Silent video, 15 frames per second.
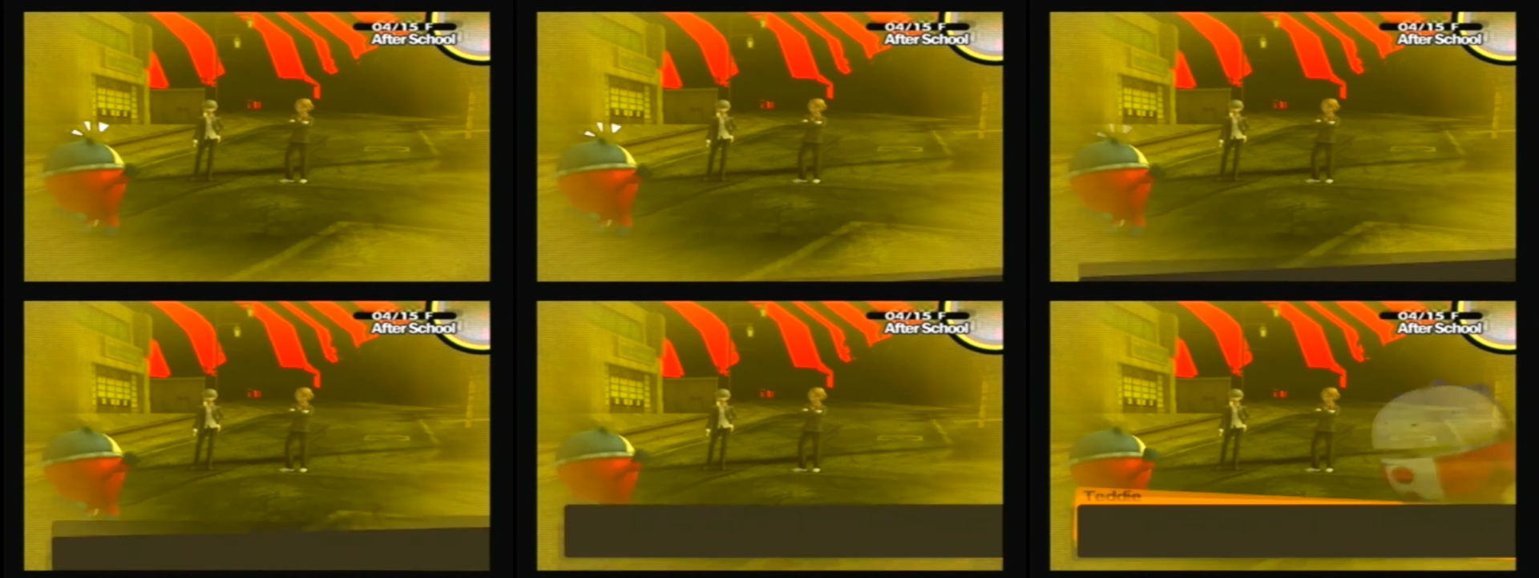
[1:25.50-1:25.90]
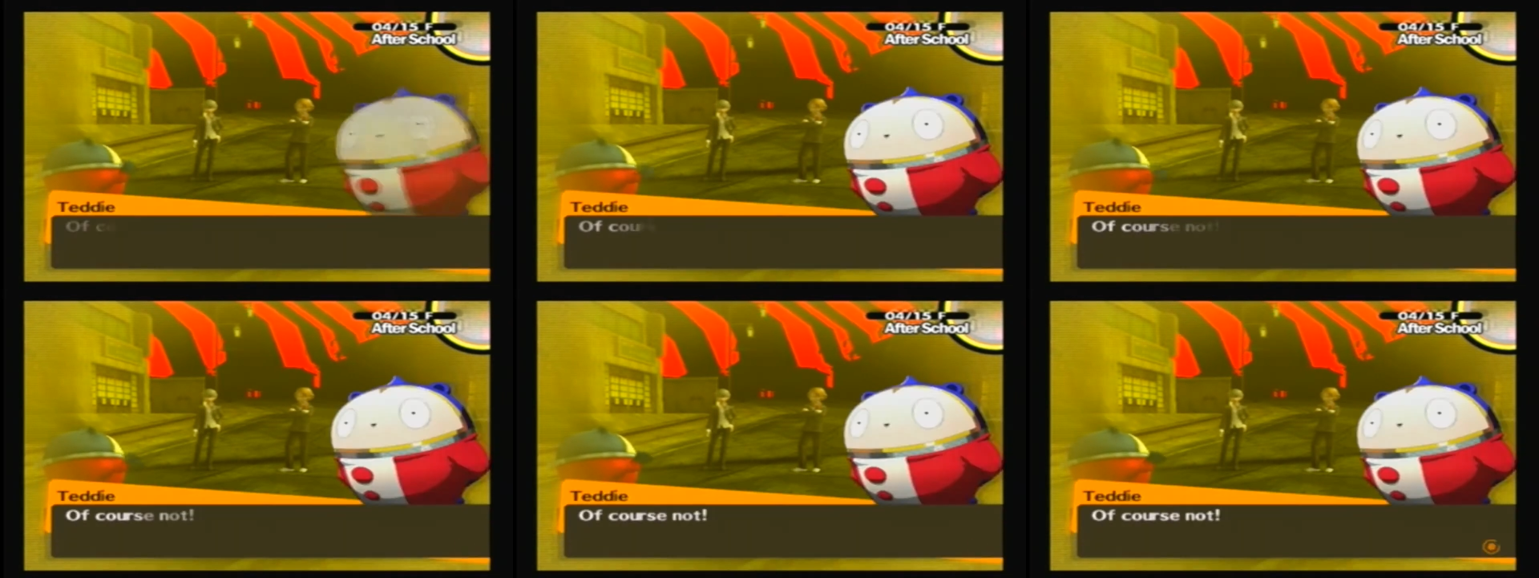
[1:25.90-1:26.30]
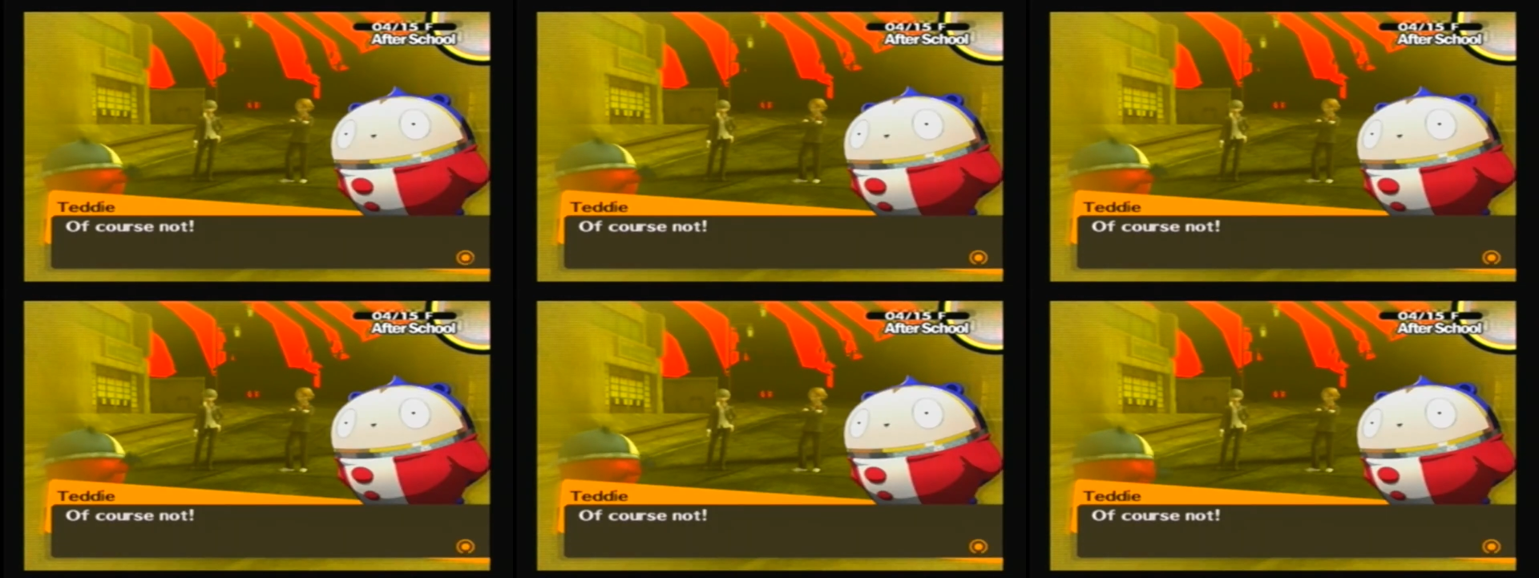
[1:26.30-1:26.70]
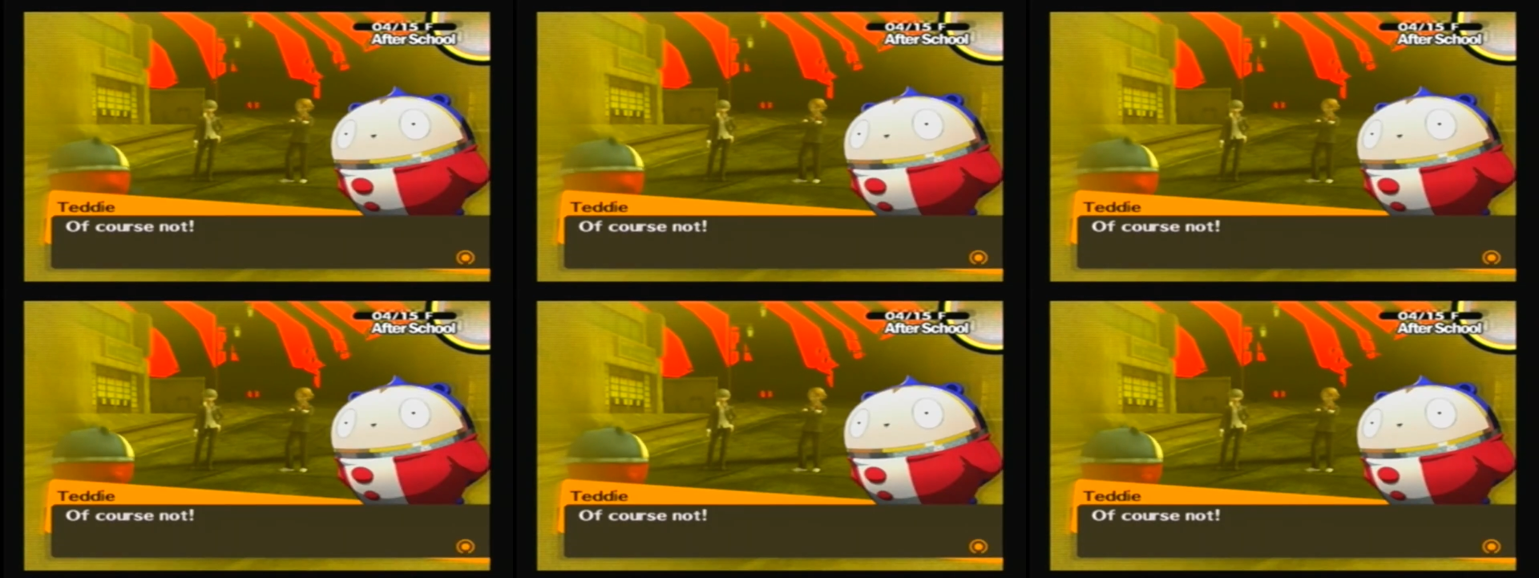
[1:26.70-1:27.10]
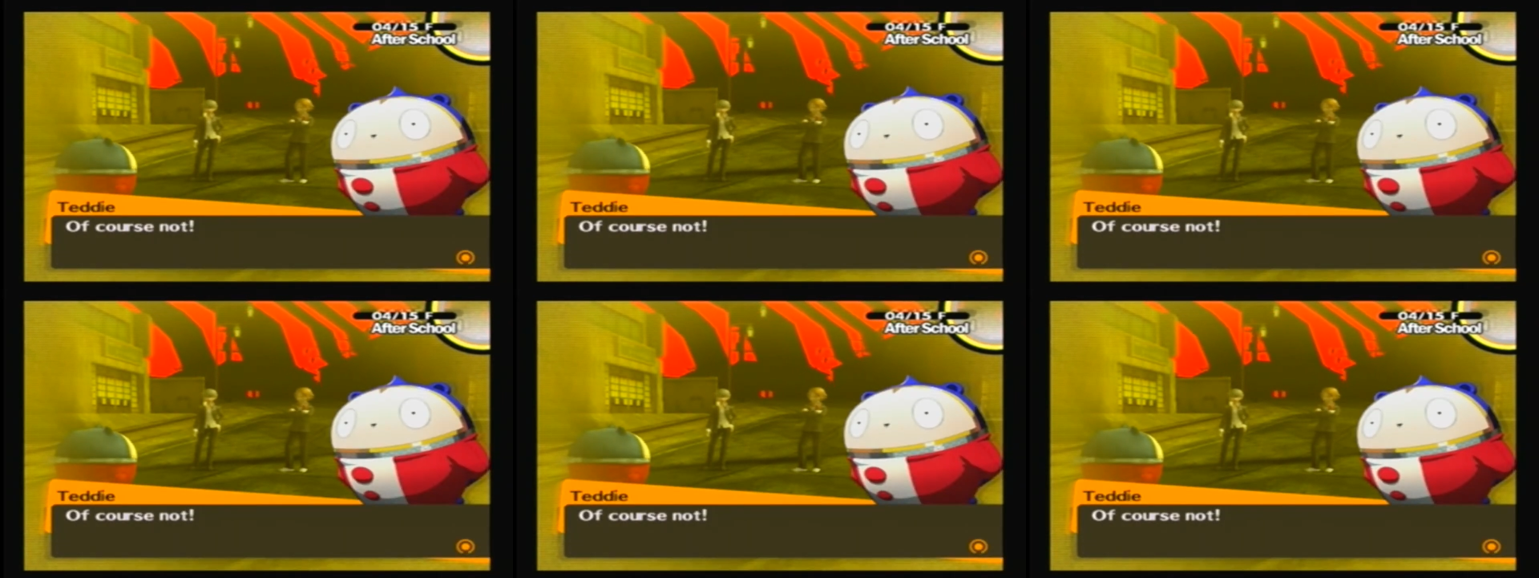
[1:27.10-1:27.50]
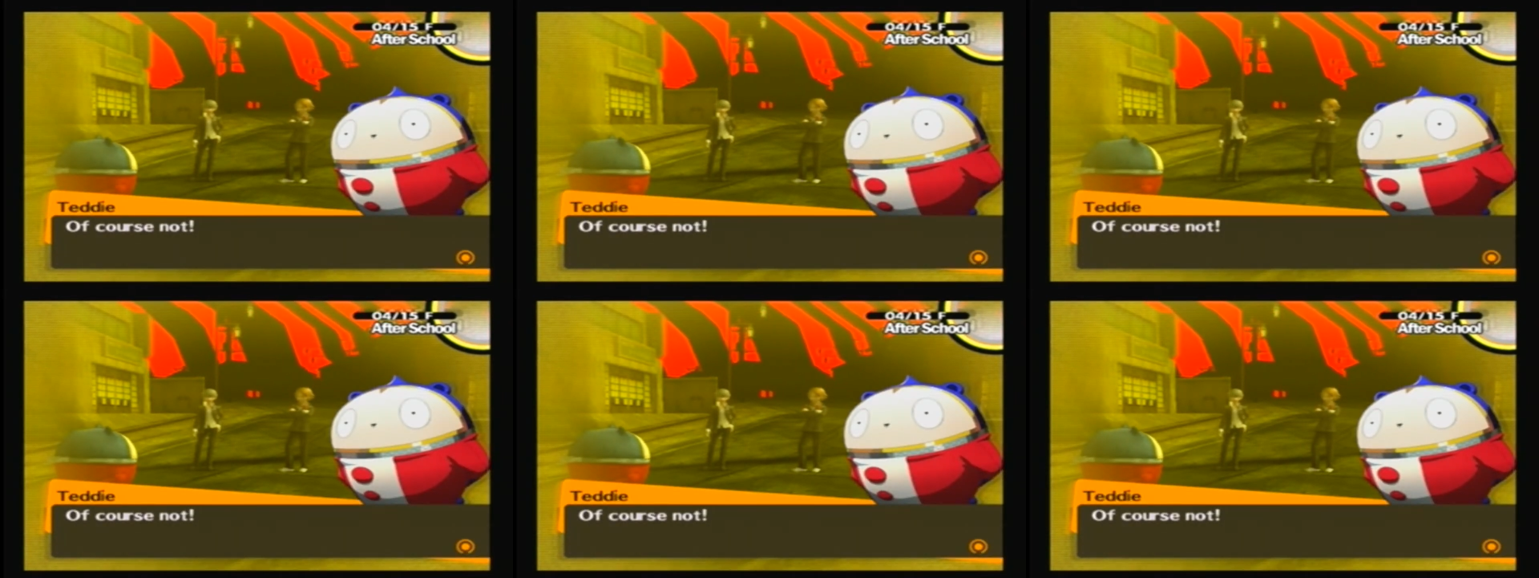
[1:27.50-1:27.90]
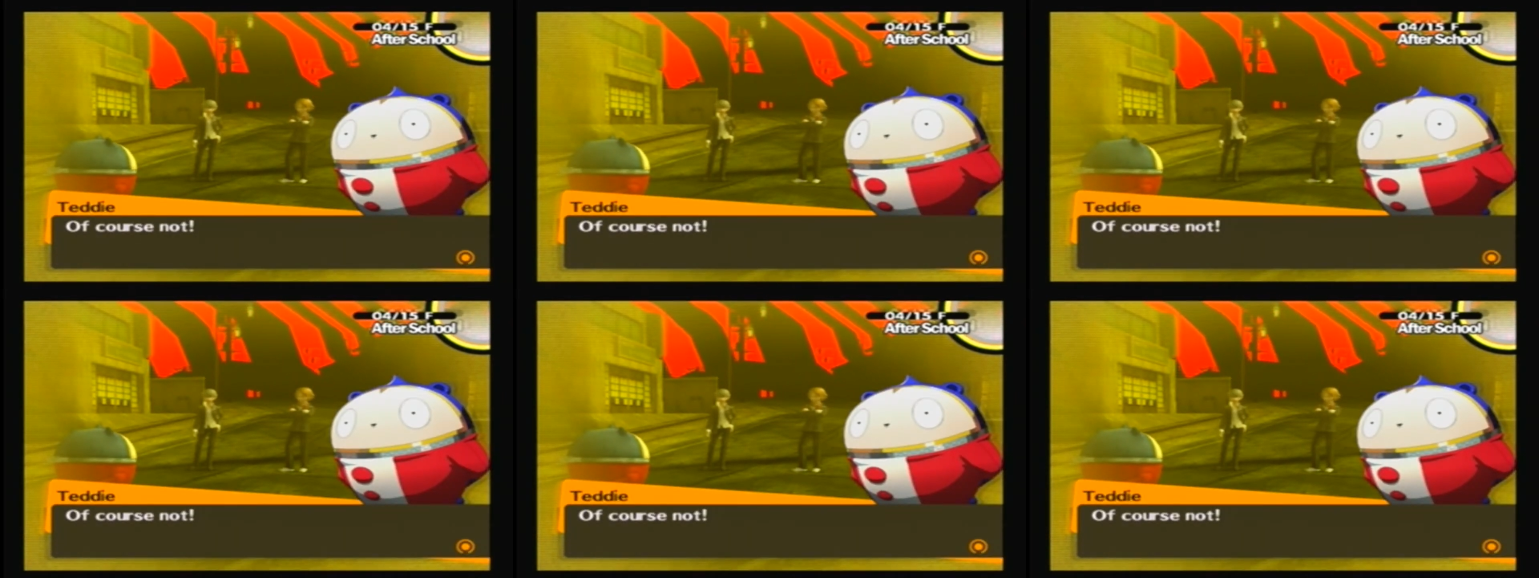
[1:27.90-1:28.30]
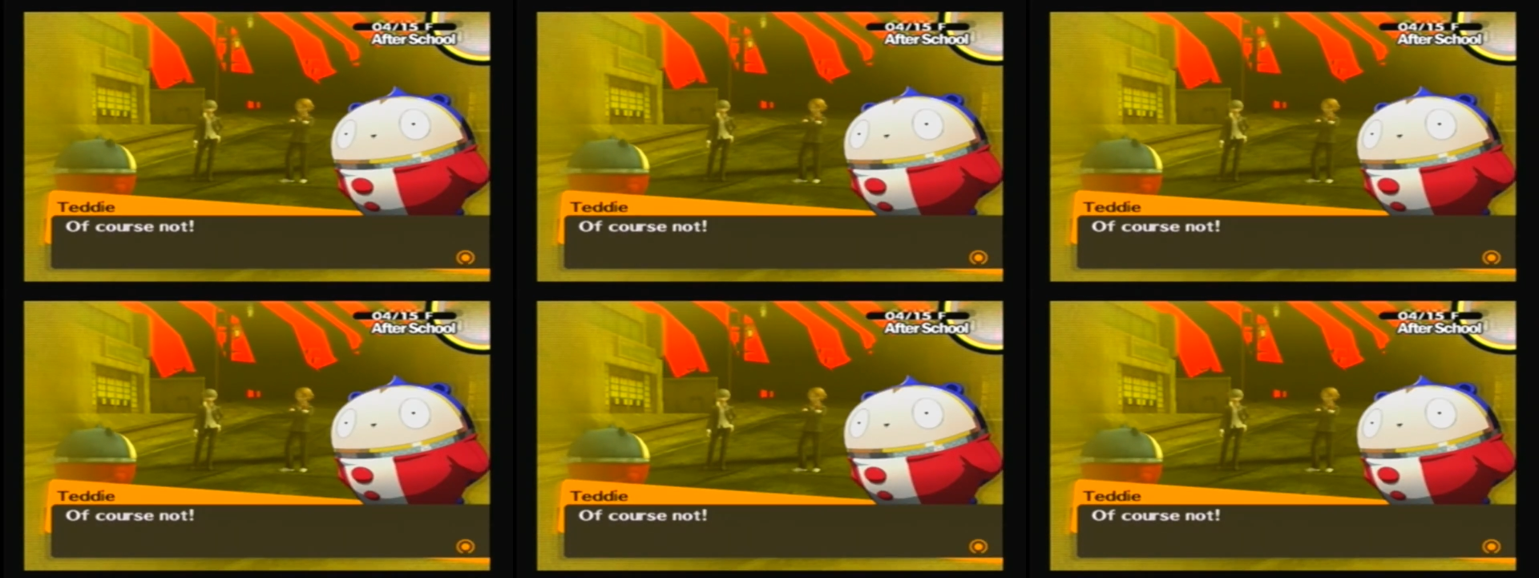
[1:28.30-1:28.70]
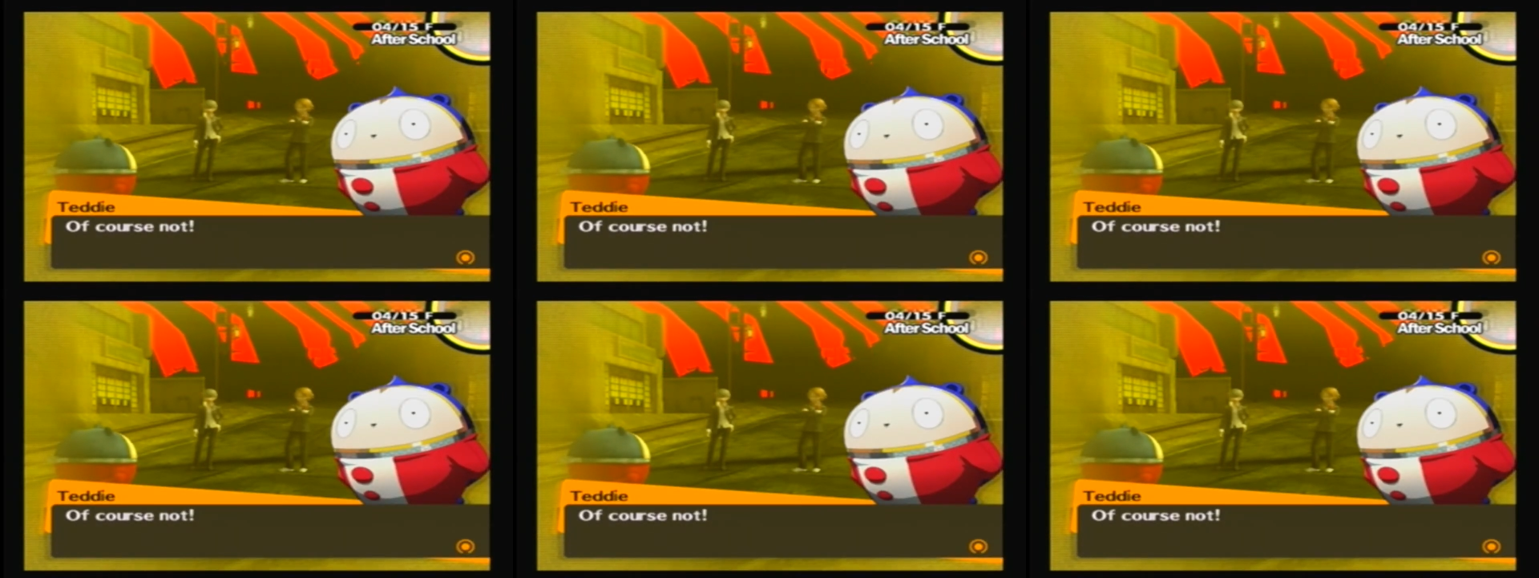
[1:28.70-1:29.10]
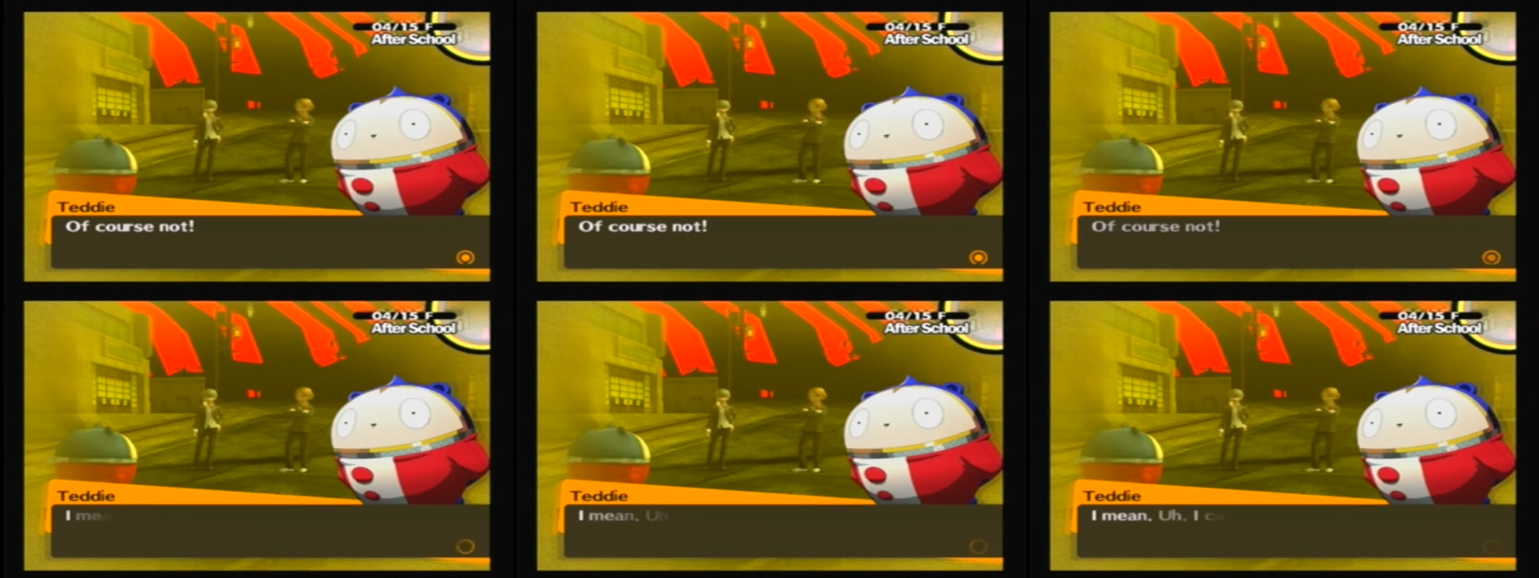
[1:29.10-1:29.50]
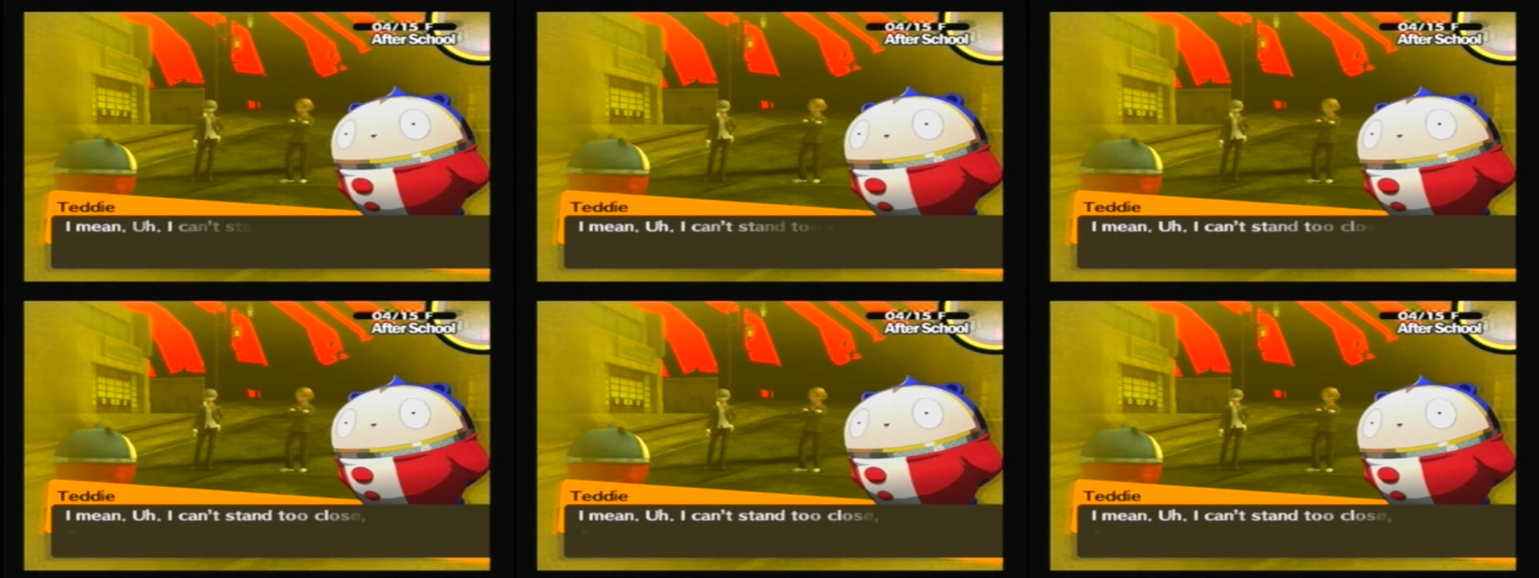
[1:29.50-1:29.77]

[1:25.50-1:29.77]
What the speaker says: (no speaker visible)